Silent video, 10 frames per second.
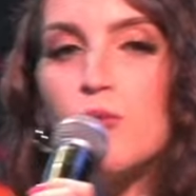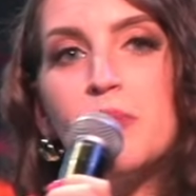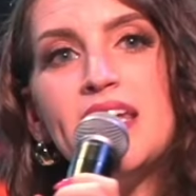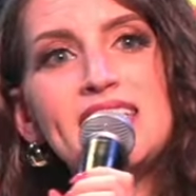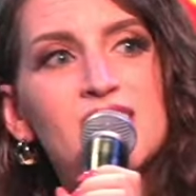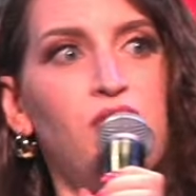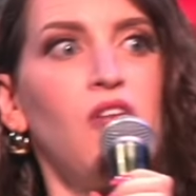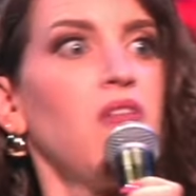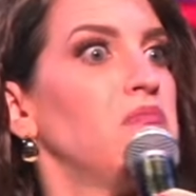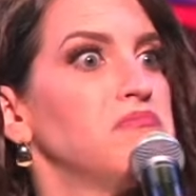were
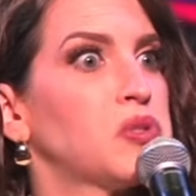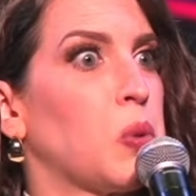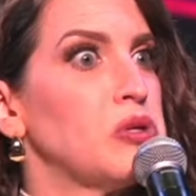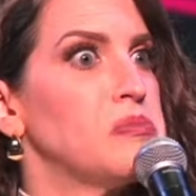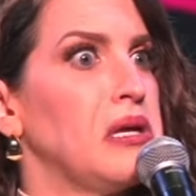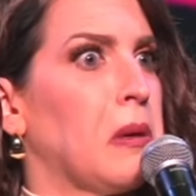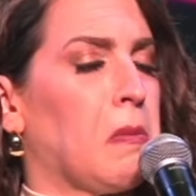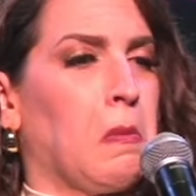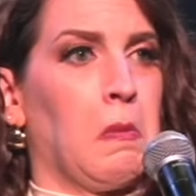peaceful towards me.